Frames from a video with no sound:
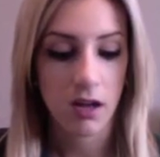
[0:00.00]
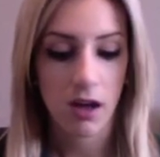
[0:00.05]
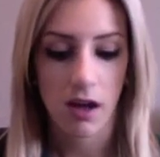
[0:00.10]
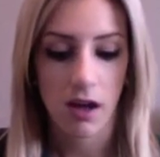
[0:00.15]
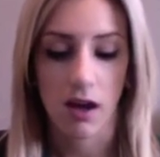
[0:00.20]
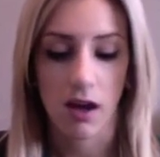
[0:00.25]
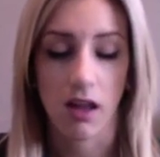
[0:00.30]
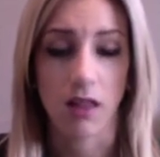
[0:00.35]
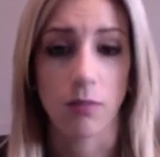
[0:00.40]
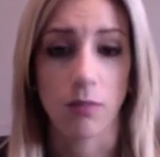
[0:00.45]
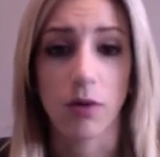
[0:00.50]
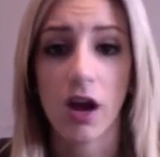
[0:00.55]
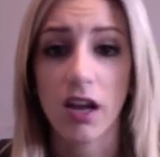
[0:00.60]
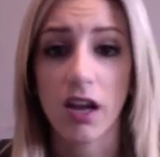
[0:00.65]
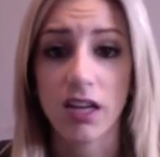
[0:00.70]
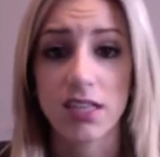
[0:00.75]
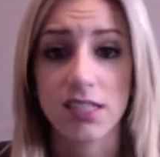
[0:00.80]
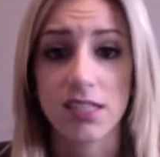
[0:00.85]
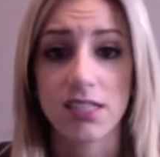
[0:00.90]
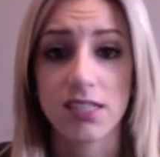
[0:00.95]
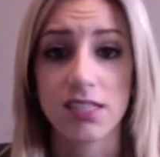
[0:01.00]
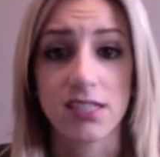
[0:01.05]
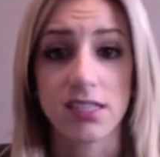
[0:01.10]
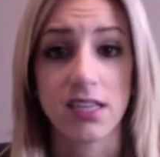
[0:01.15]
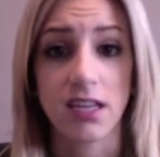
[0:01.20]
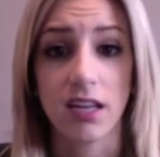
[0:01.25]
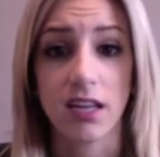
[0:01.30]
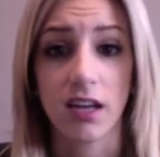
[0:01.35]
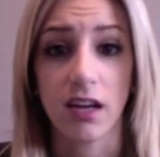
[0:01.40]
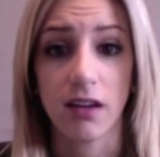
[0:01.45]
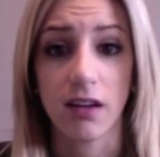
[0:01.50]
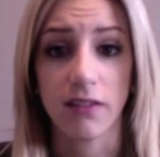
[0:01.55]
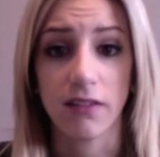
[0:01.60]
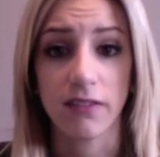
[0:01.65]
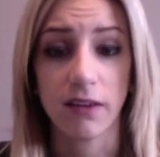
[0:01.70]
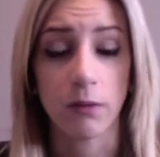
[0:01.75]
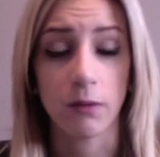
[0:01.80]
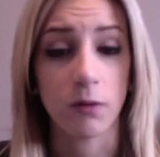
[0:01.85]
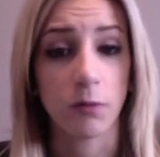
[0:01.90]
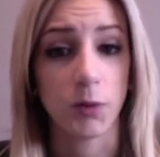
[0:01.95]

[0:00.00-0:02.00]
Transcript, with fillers: uh, the products to see if it would